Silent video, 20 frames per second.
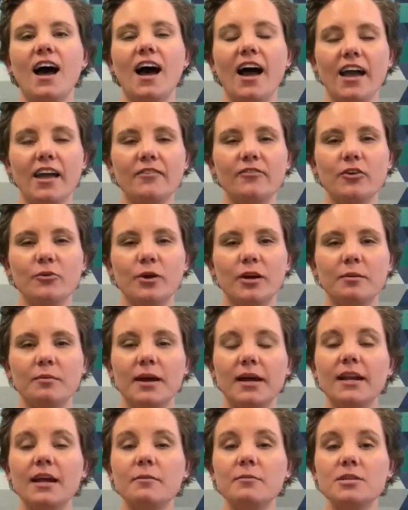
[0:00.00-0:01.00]
Hi everyone,
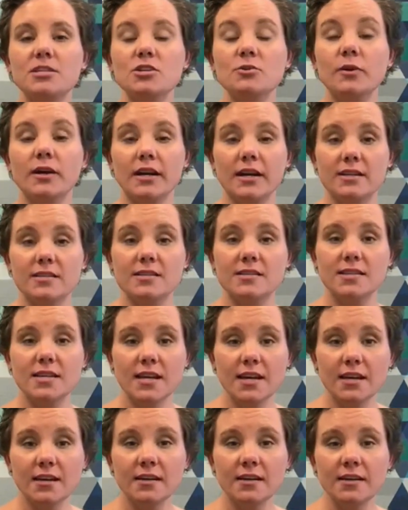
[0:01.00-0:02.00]
my name is Juané
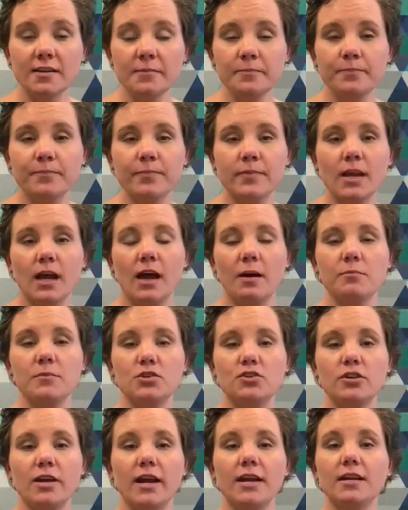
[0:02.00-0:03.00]
Schreuder. I'm the
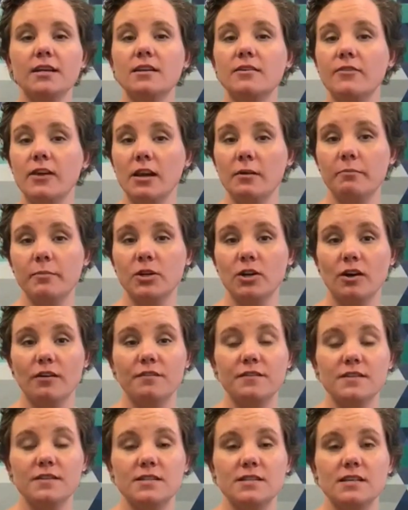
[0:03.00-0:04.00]
Training Development
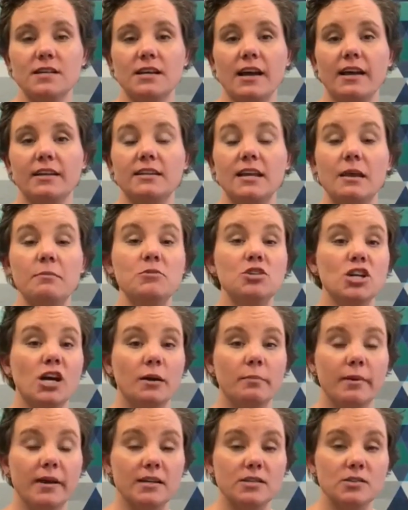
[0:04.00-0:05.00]
Officer at
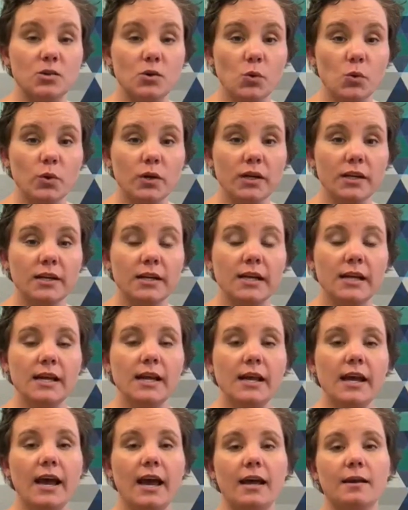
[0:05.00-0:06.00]
NGR Base Gordon
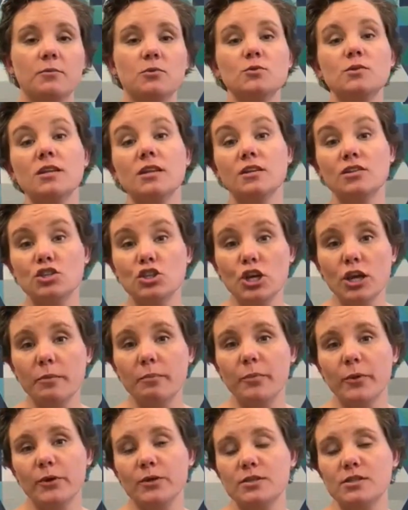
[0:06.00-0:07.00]
and I'm also the
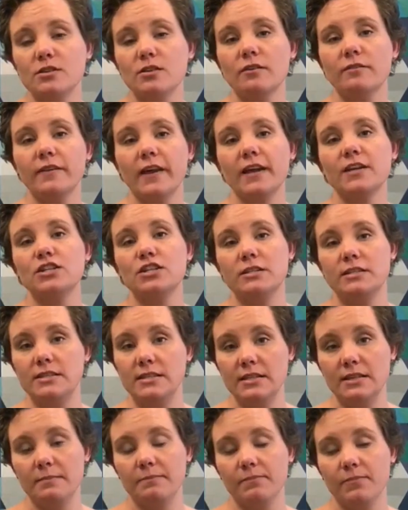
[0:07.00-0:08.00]
chairperson of
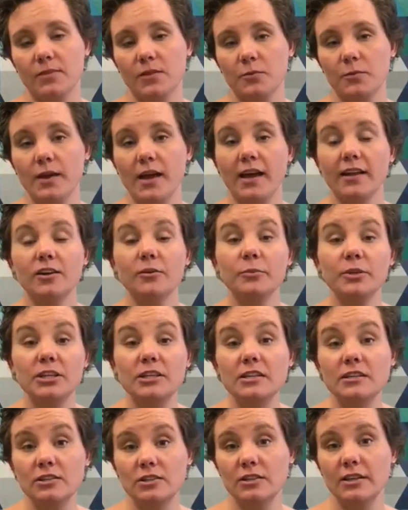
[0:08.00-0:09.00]
AGC. We had our
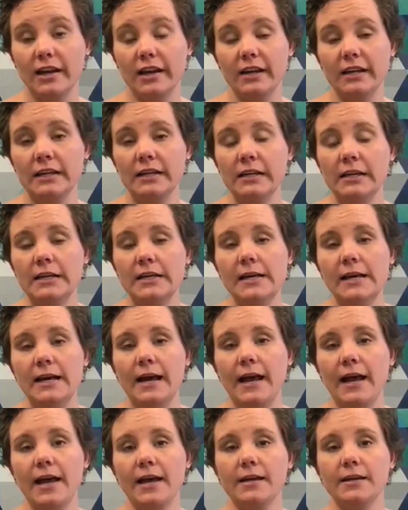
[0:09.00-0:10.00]
meeting today
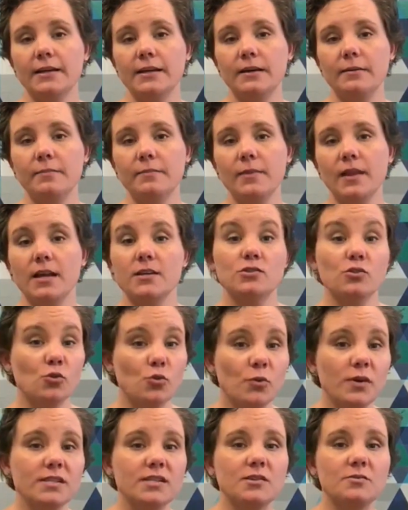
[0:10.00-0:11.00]
and um, as
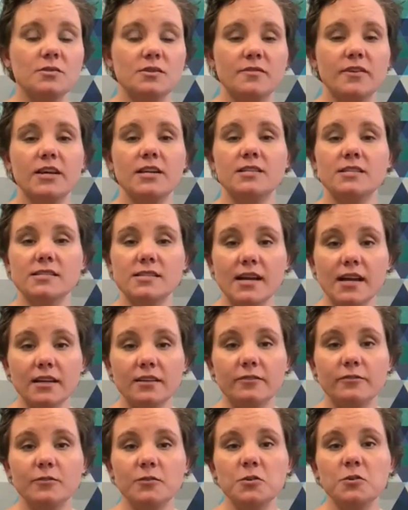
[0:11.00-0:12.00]
always, it was really
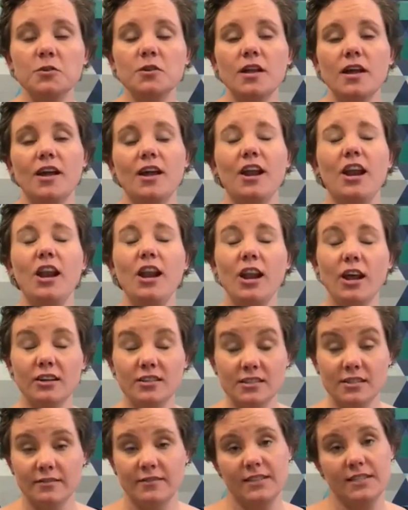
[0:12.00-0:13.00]
insightful,
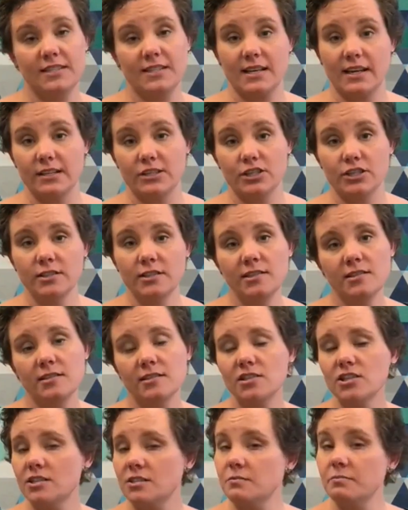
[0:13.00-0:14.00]
lots of discussions,
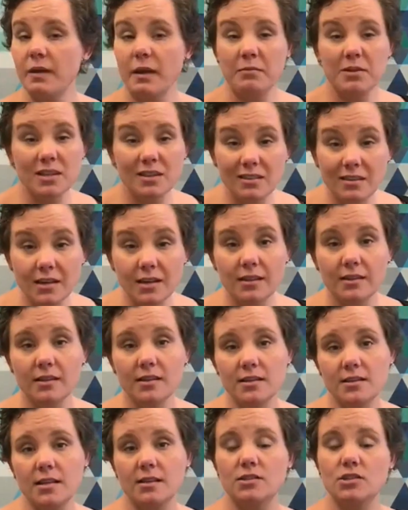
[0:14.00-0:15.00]
just maybe three
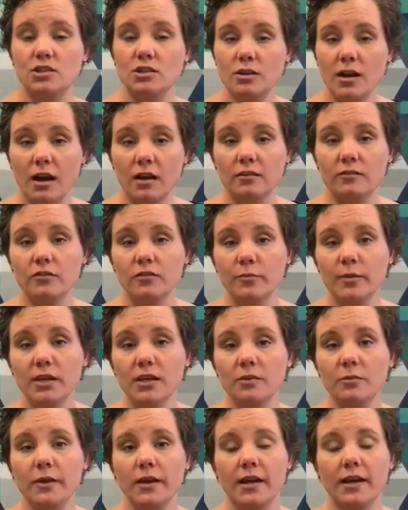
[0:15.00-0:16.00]
things that stood out for
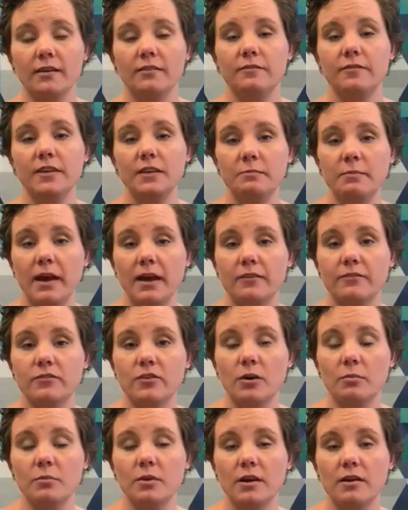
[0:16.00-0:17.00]
me. We had feedback
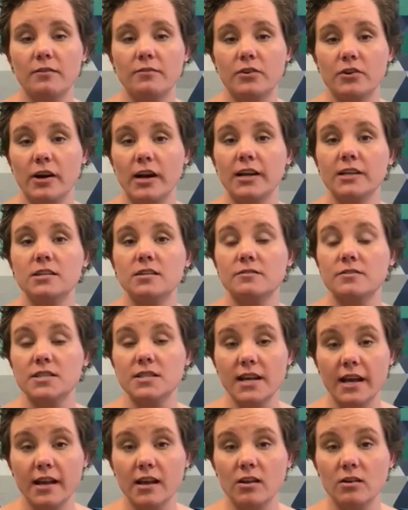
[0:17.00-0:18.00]
from a variety of
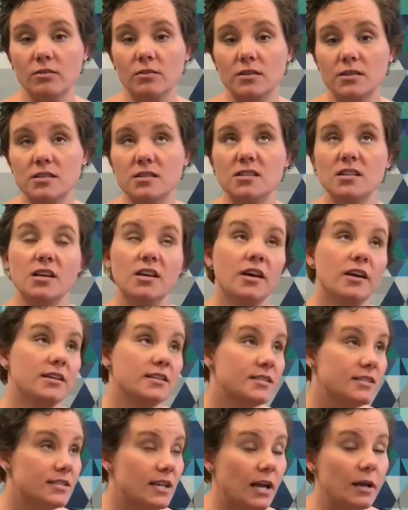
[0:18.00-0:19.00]
stakeholders,
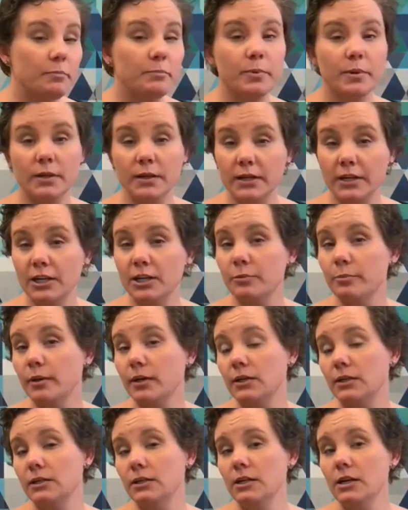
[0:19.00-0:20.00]
SIPA,
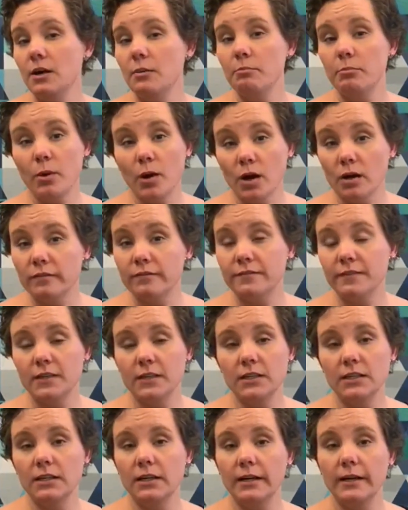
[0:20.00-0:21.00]
IRBA,
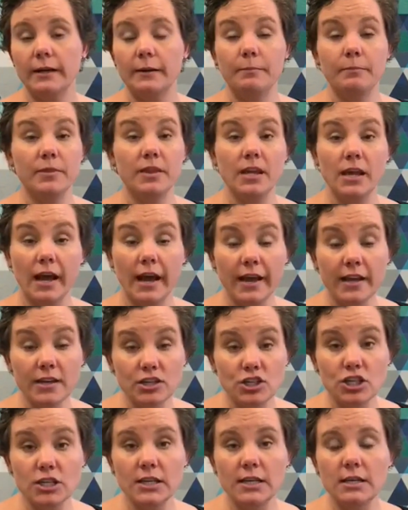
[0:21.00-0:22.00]
PAFA, um, the
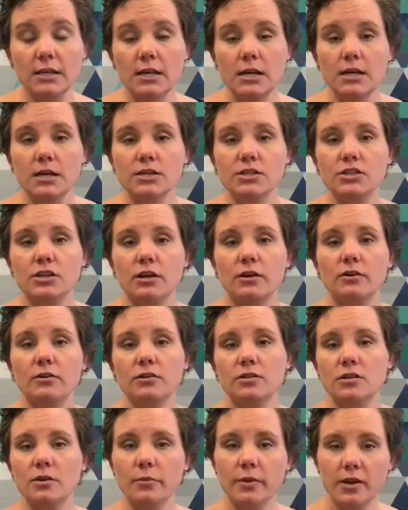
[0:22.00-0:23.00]
AG. So,
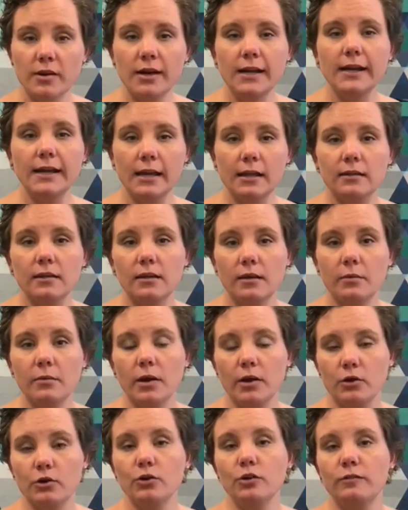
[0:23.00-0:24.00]
so we really get a,
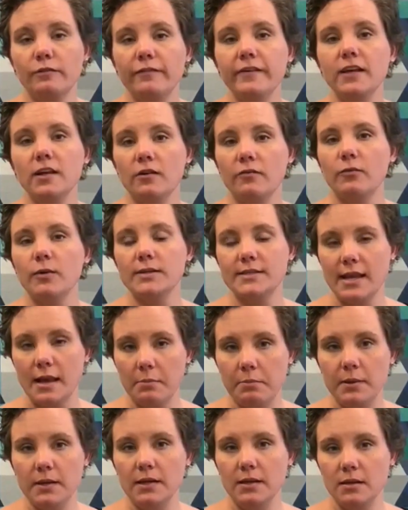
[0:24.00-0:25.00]
a good feel of what's
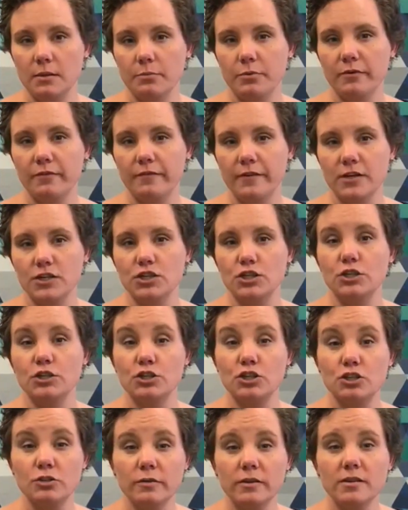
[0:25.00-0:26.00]
happening in the profession
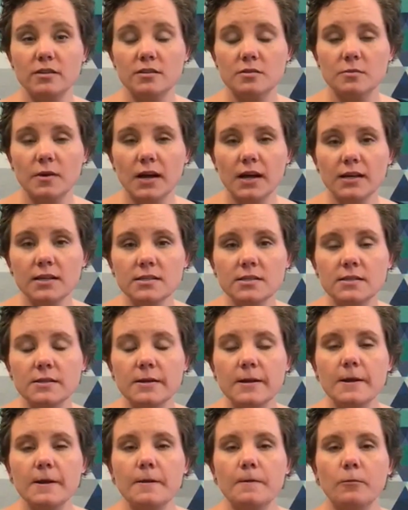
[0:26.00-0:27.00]
assurance-wise.
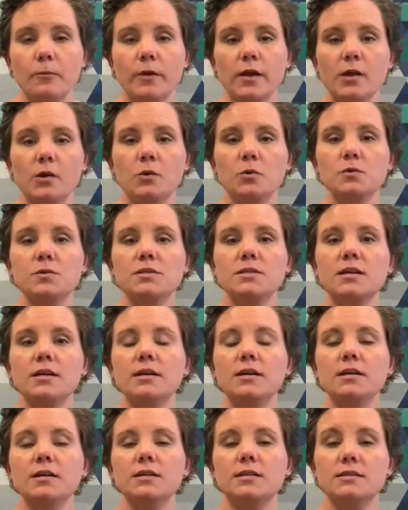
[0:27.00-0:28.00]
We
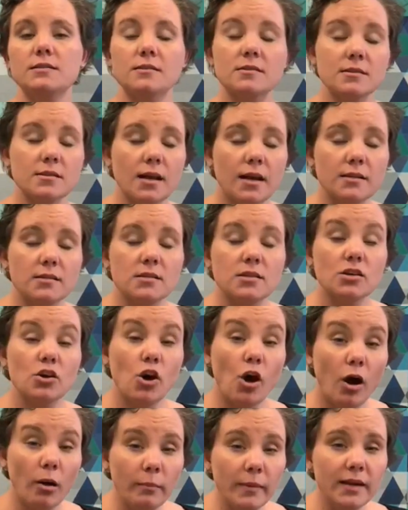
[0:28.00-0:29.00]
also discussed
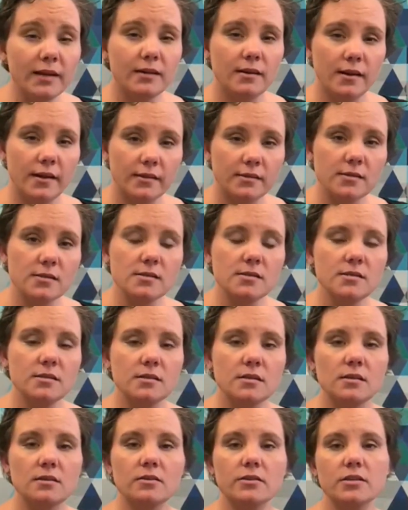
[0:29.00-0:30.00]
comment letters
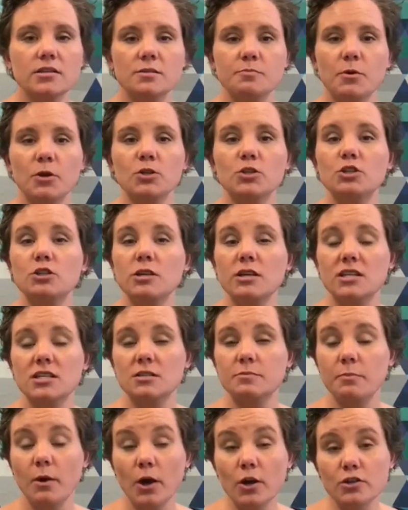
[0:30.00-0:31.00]
in response to
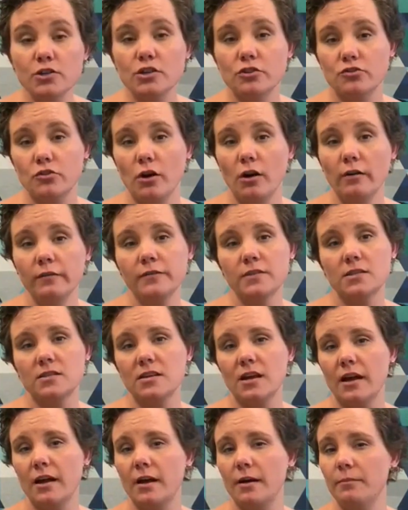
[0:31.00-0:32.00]
exposure drafts
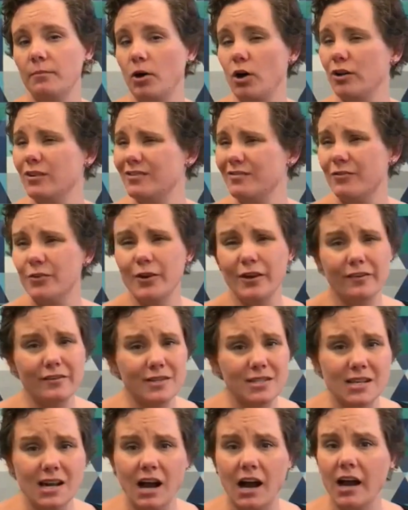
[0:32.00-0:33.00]
um, on
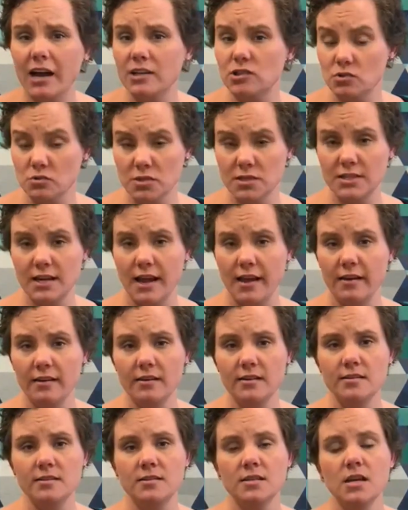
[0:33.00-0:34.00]
various guides or
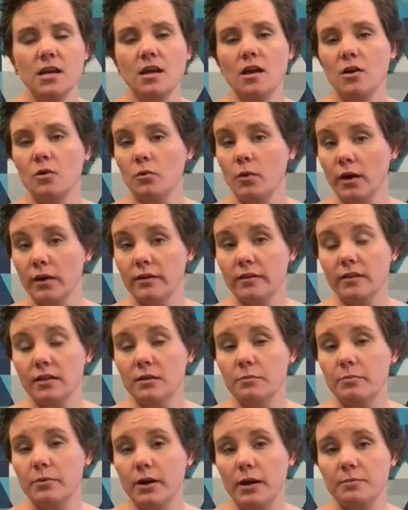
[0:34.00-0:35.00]
standards. One
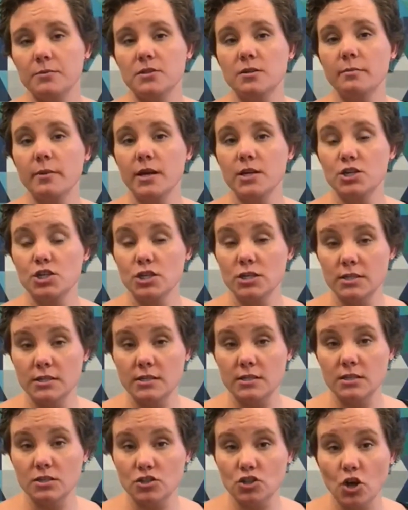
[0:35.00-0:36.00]
thing perhaps to mention is
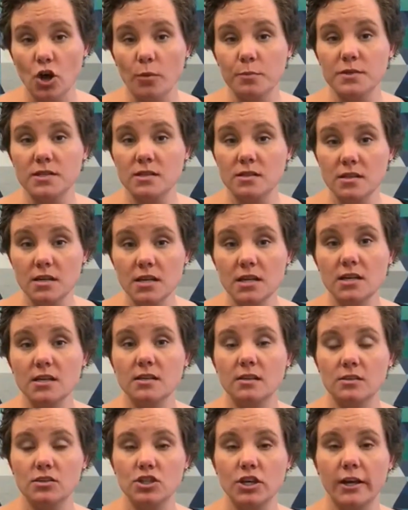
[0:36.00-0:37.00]
the SAAPS 3,
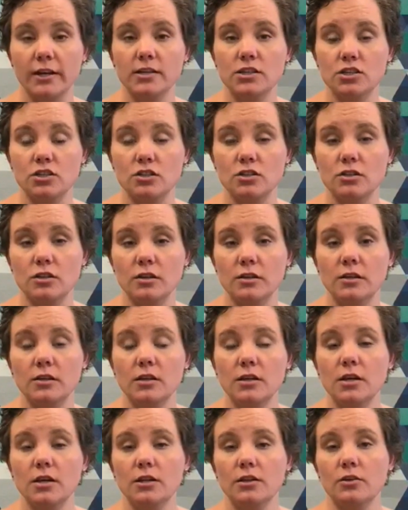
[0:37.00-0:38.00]
the changes to the
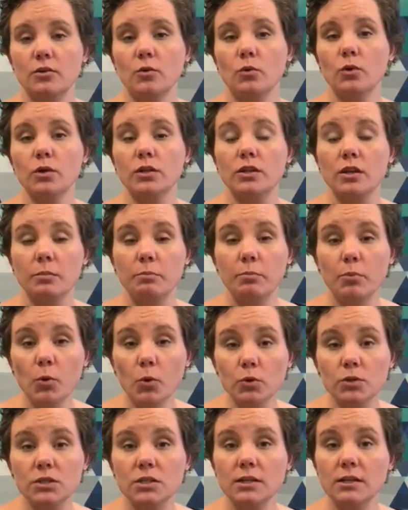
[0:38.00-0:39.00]
the audit
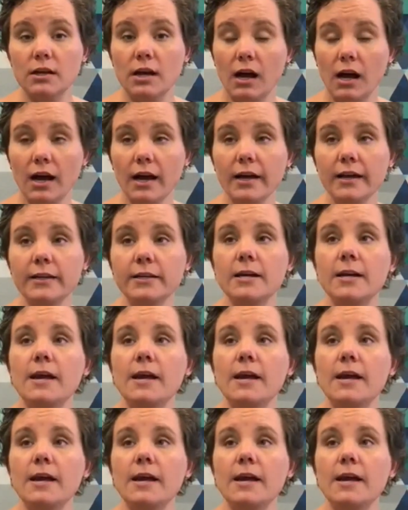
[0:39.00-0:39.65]
report guide.